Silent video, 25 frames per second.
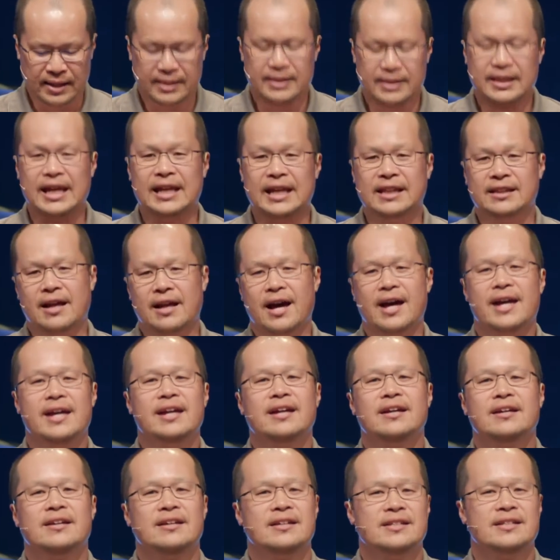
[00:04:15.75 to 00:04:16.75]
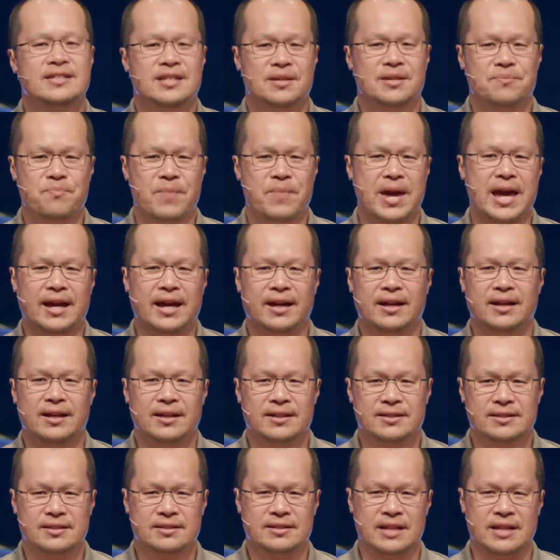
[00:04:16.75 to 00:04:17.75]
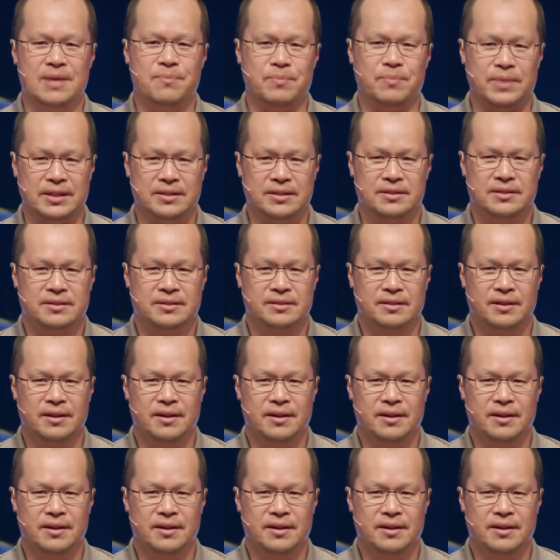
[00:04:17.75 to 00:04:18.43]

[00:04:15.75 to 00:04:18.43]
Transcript: They like to make statements.